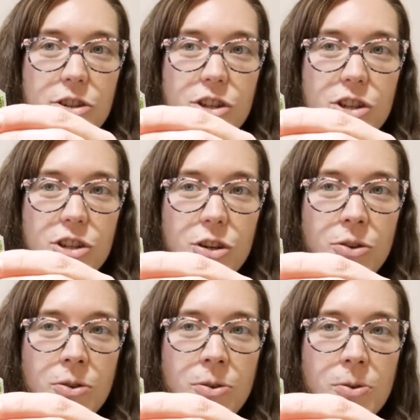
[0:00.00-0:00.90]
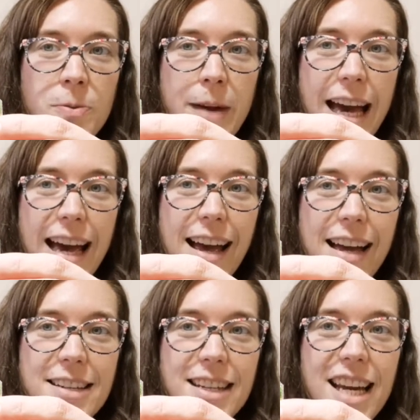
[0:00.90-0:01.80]
shoe
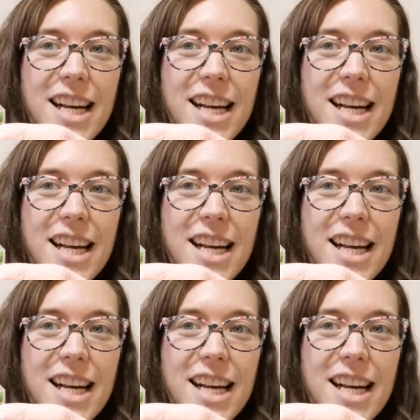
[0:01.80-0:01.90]
mad.